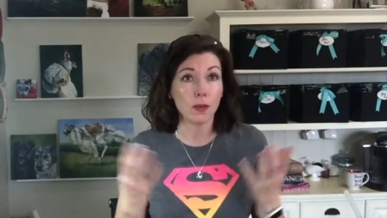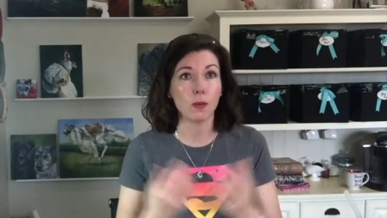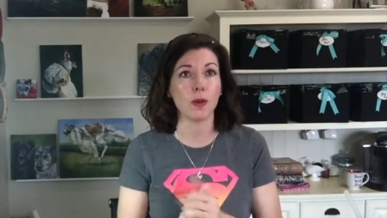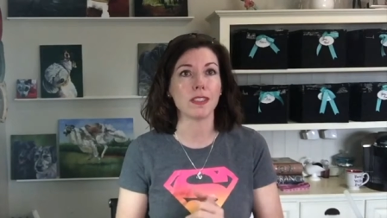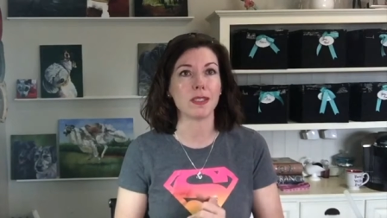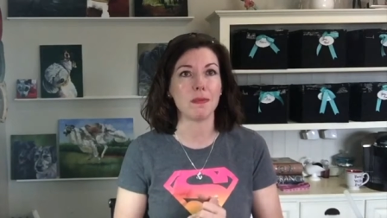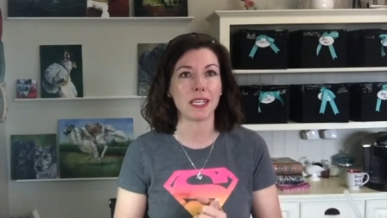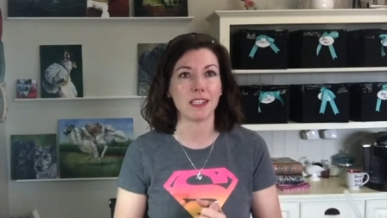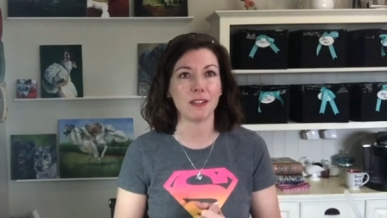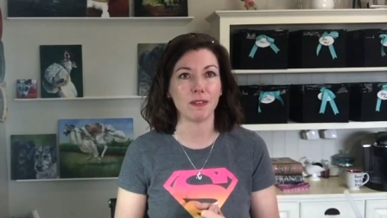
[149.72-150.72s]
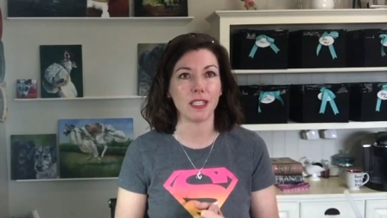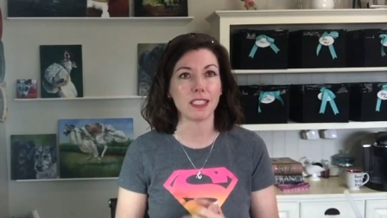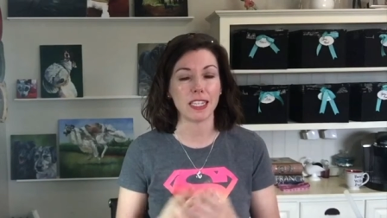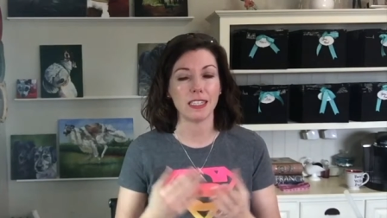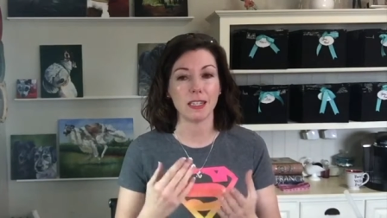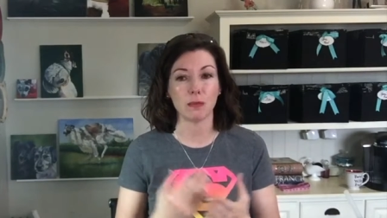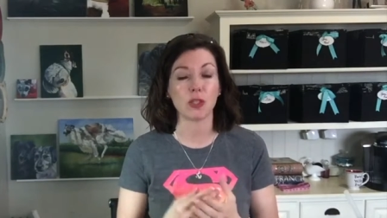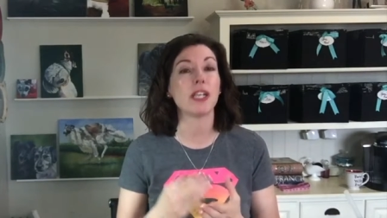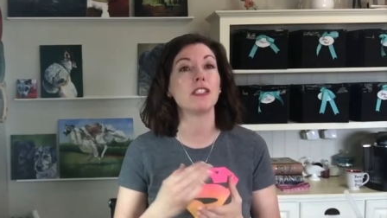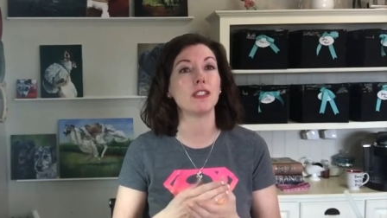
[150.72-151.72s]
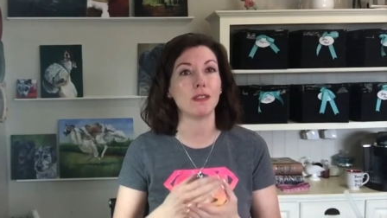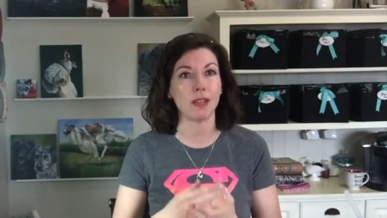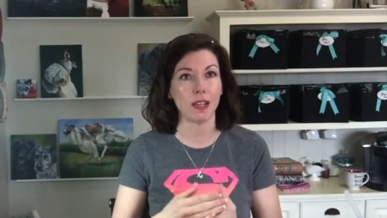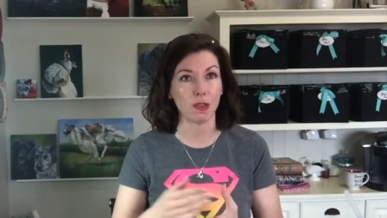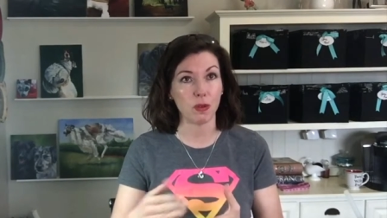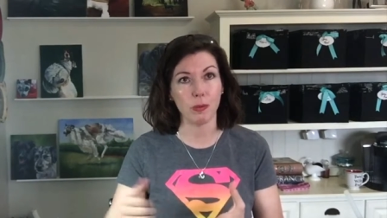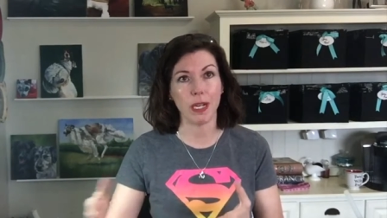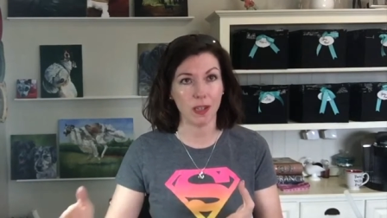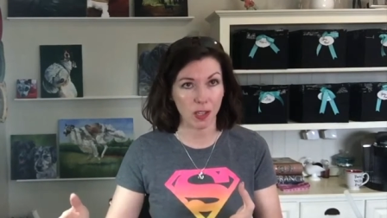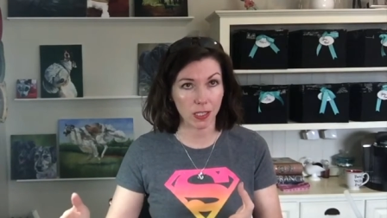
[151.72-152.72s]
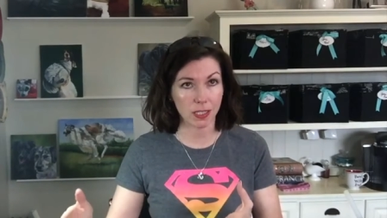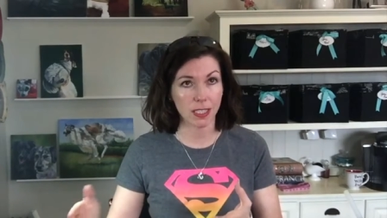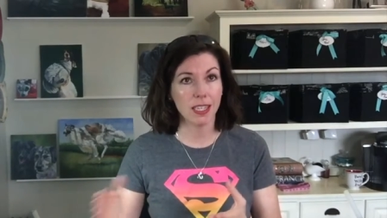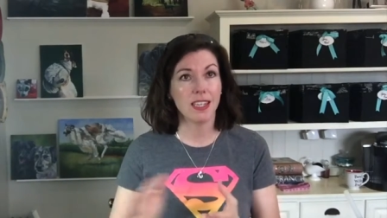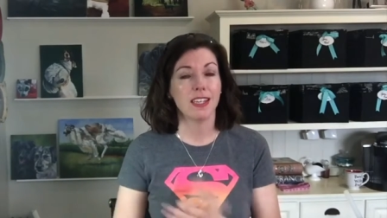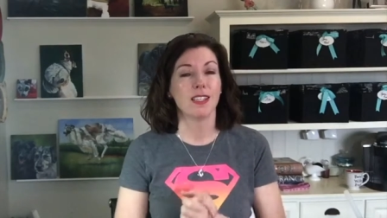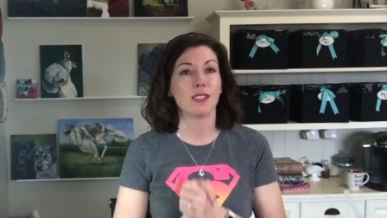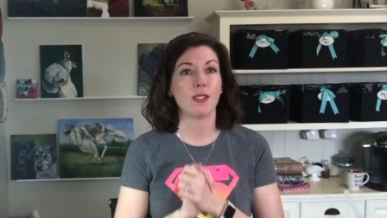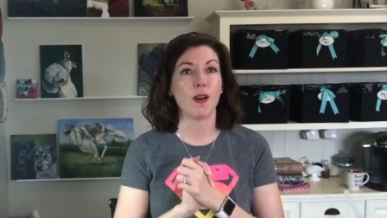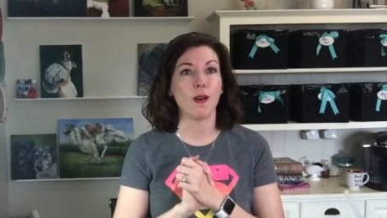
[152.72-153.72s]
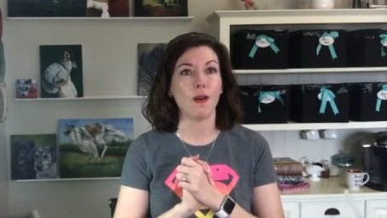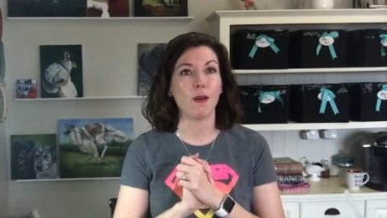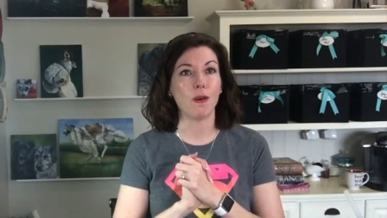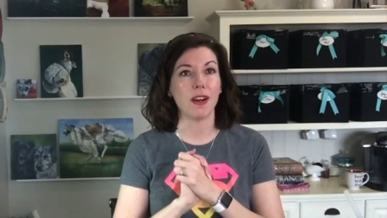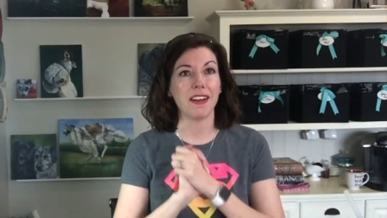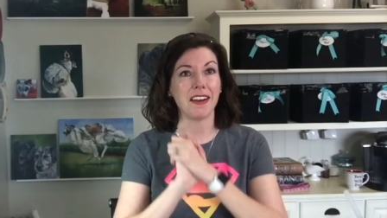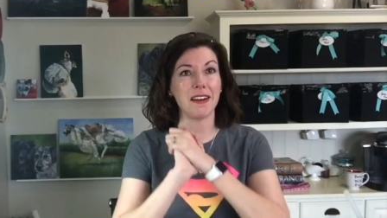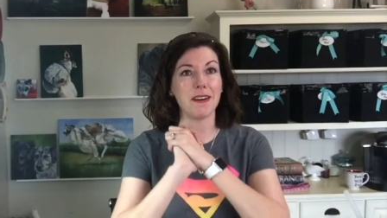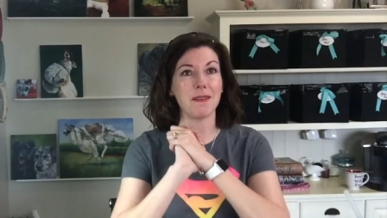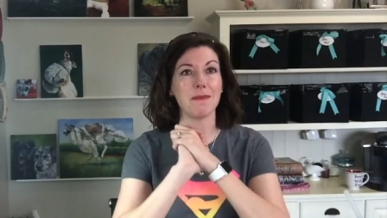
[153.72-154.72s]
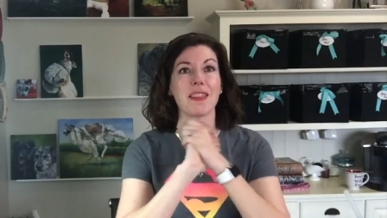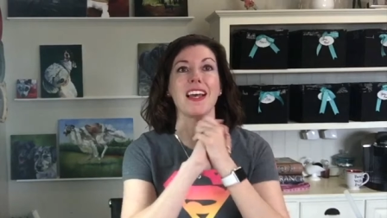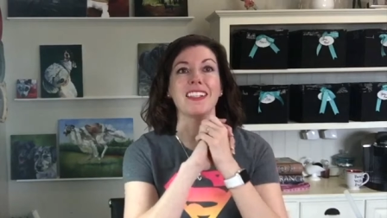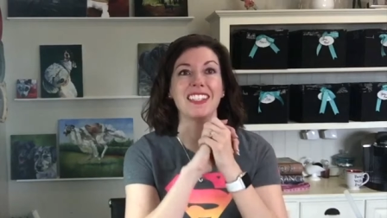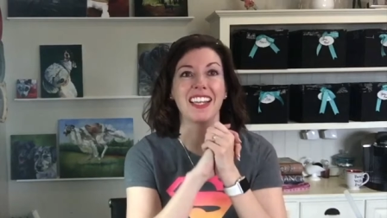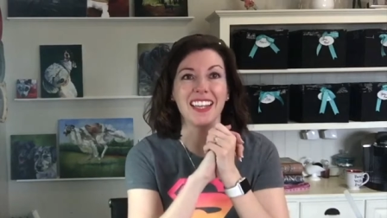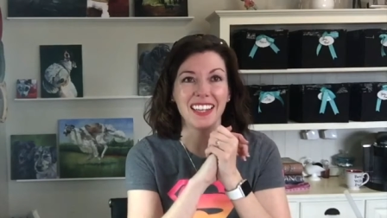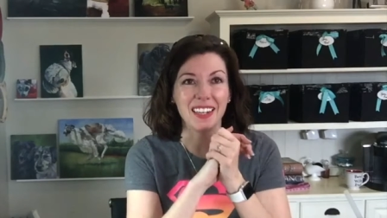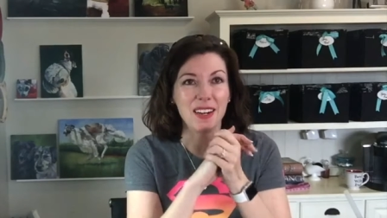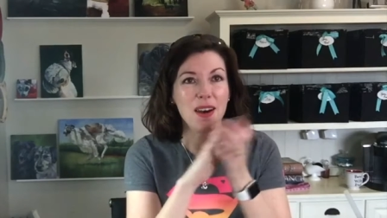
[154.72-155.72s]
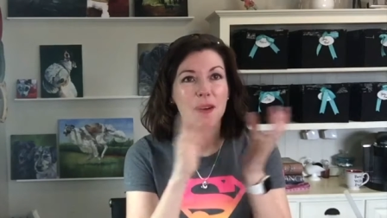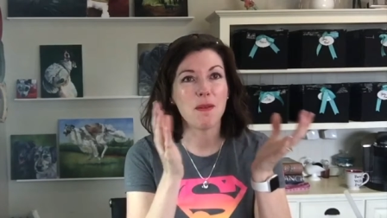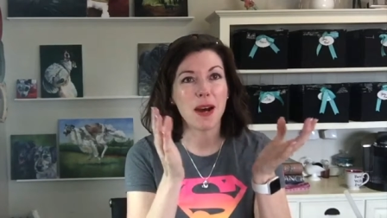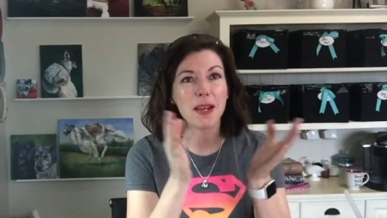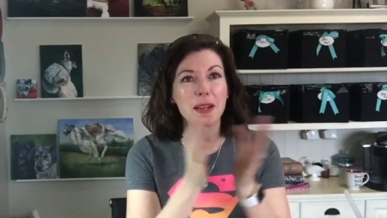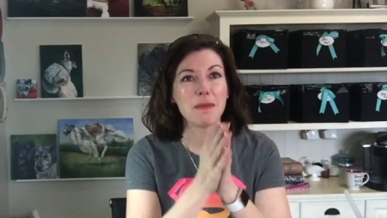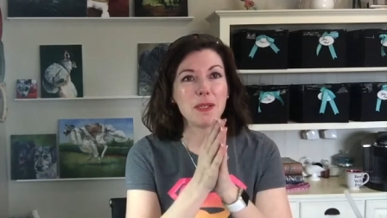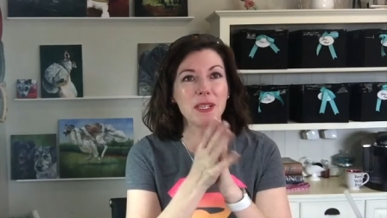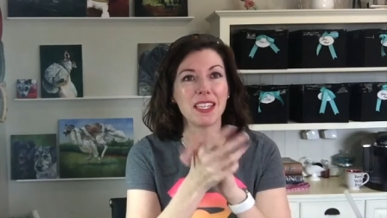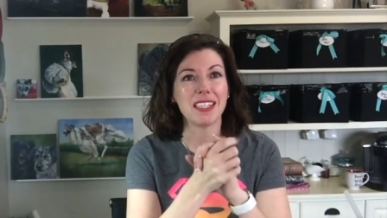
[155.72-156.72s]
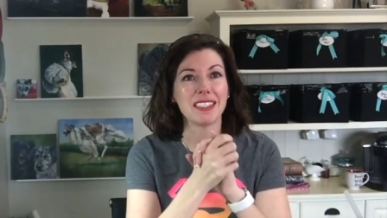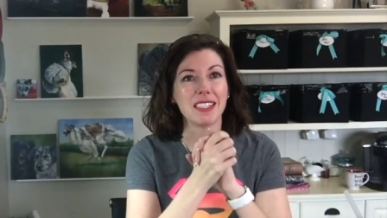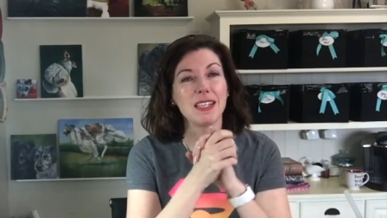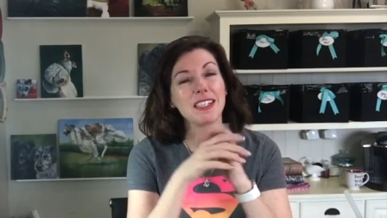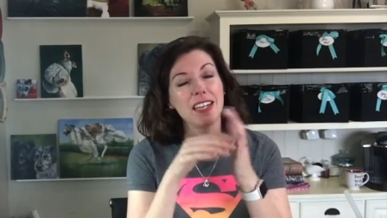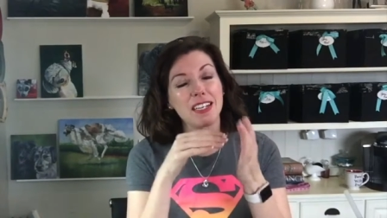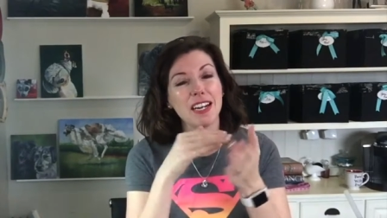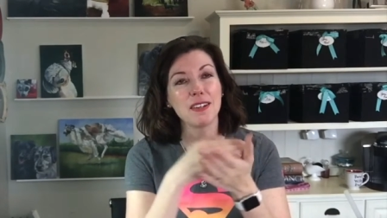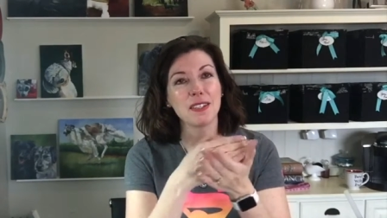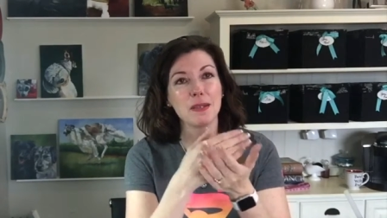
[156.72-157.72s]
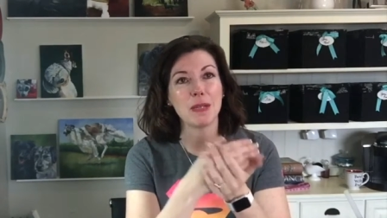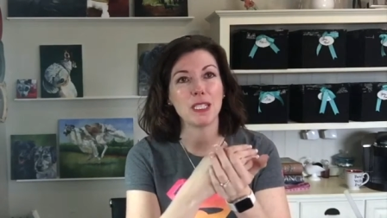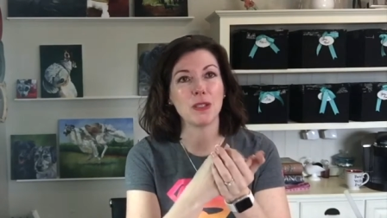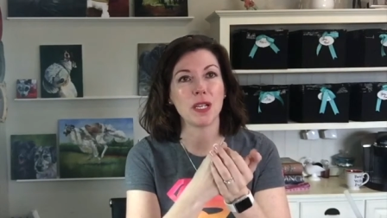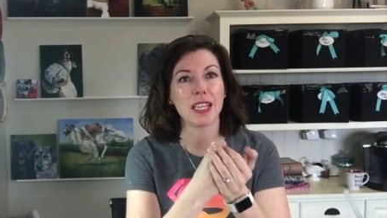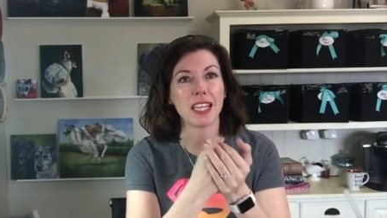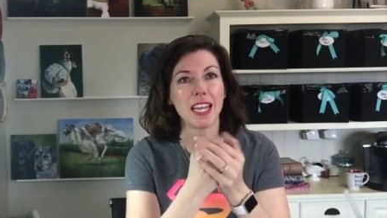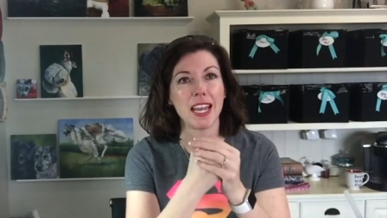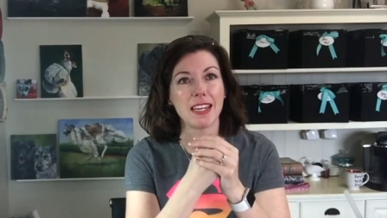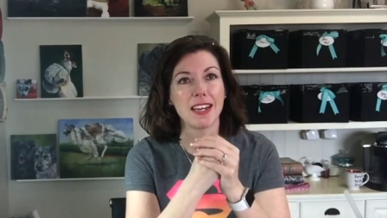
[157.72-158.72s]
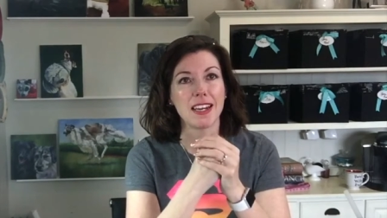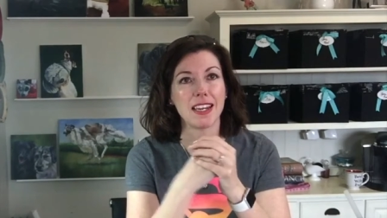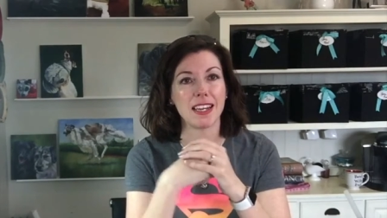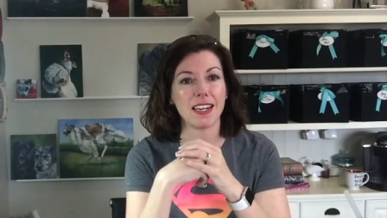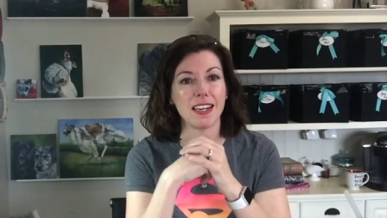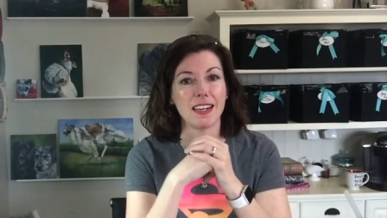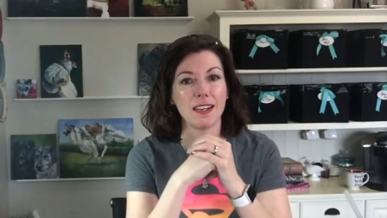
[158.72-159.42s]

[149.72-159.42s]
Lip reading: want to make a difference, and I'm trying to do that through my art. So that's kind of why I'm doing this. And not only am I doing the canine